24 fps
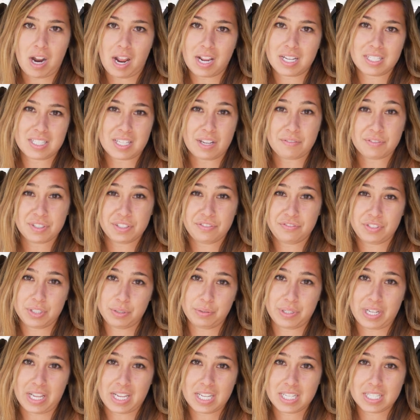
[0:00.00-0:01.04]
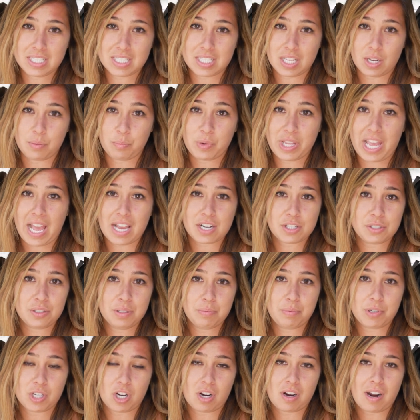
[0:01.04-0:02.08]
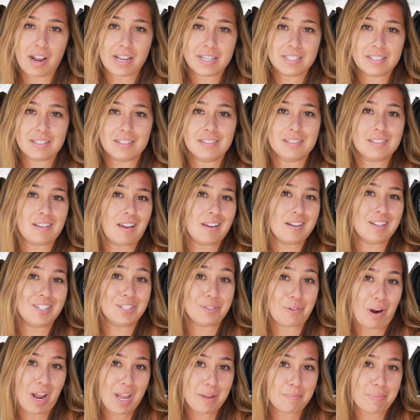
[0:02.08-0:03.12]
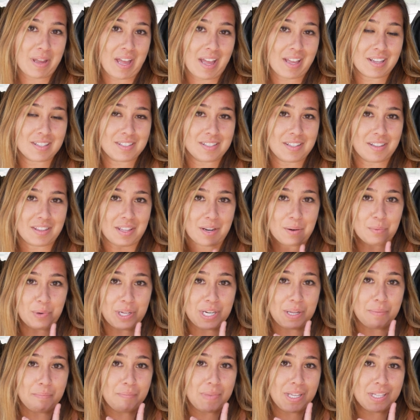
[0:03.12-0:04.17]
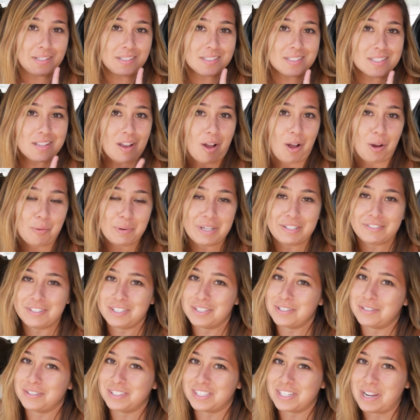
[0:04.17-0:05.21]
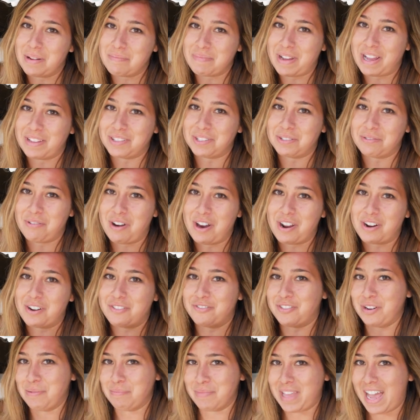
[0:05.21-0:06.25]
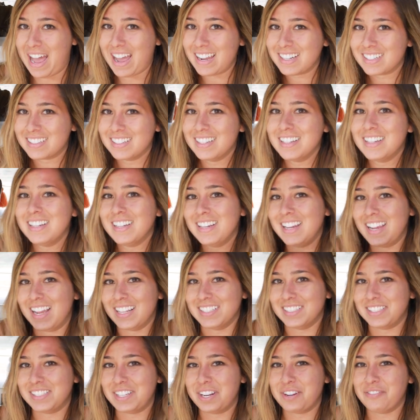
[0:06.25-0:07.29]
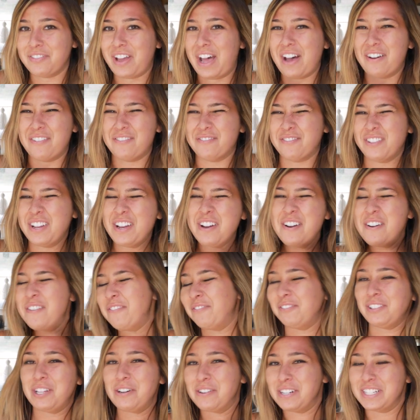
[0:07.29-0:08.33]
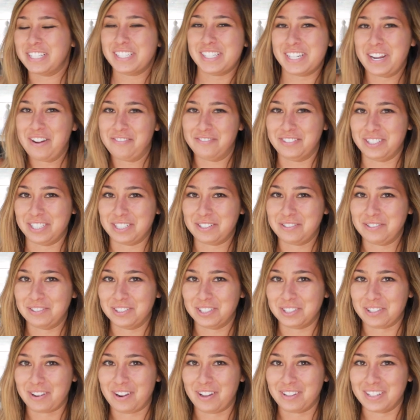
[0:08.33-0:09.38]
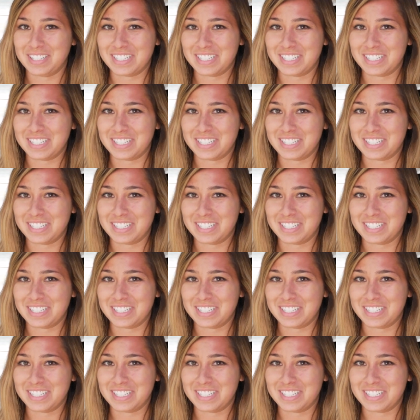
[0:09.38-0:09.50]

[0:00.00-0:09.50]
ice every few days, and we actually put our ice inside a dry bag so that when it melts, all we have to do is dump out the water from that instead of have floating stuff in the cooler all